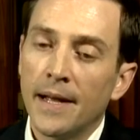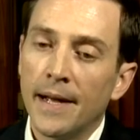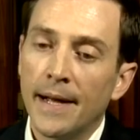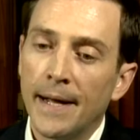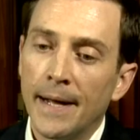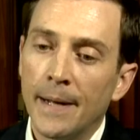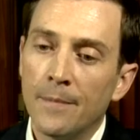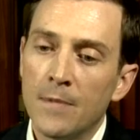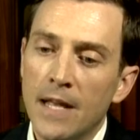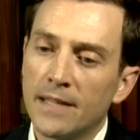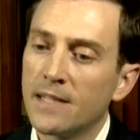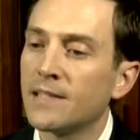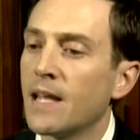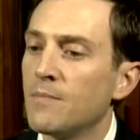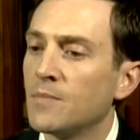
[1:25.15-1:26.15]
um, at the
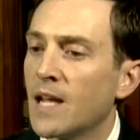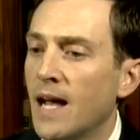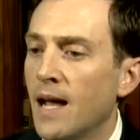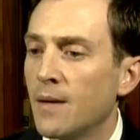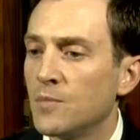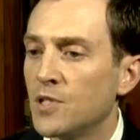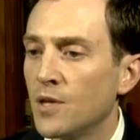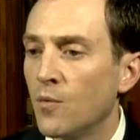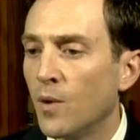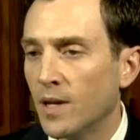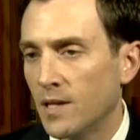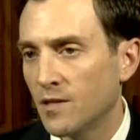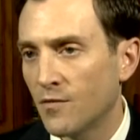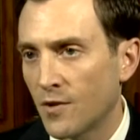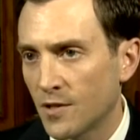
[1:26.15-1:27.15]
same time, she
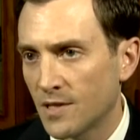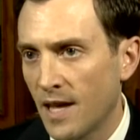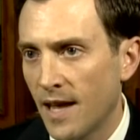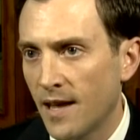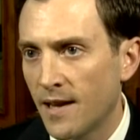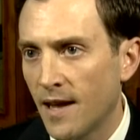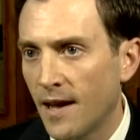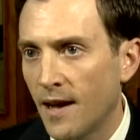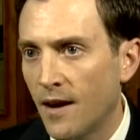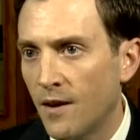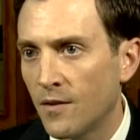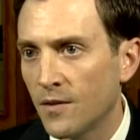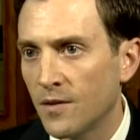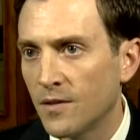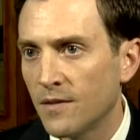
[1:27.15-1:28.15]
witnessed firsthand
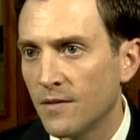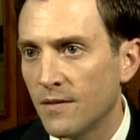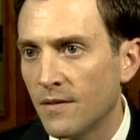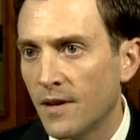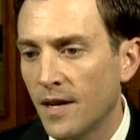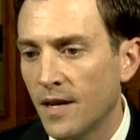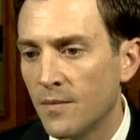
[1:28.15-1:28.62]
how uh,